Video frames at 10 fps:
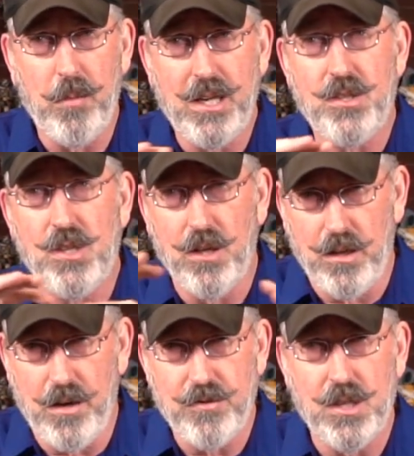but he still
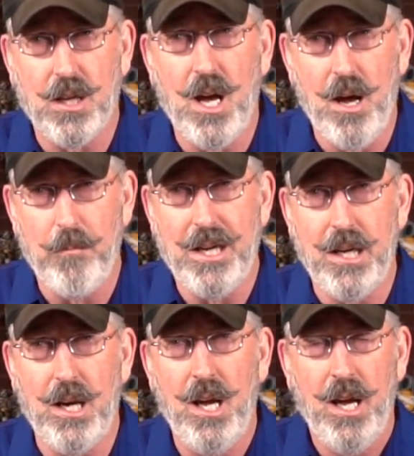loves to come
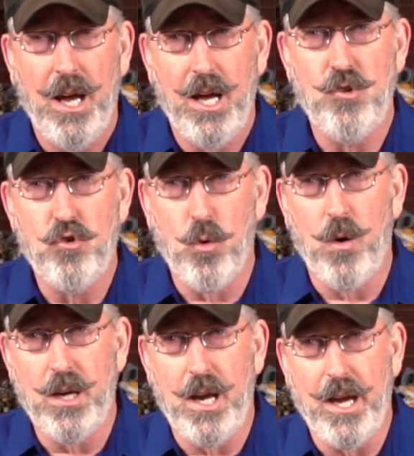in and
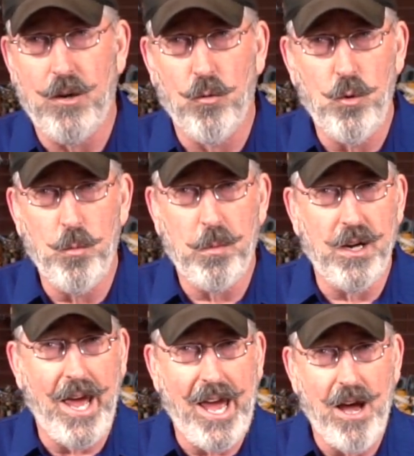join a group
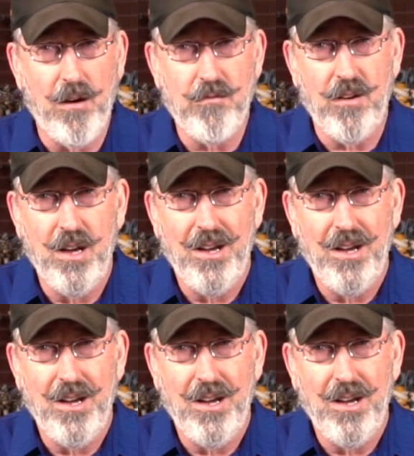and have